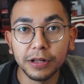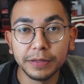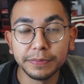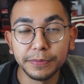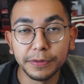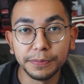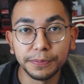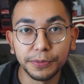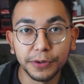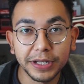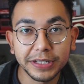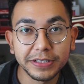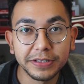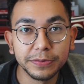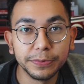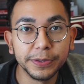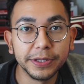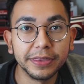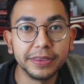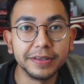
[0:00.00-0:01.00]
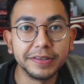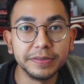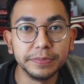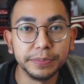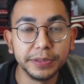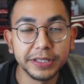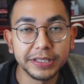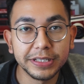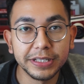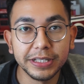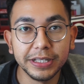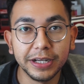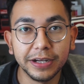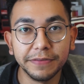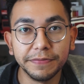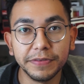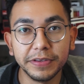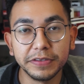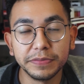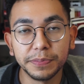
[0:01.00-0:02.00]
I'm impressed with the simplicity
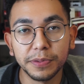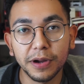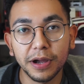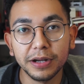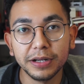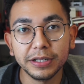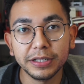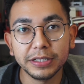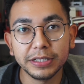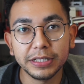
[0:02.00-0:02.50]
of this product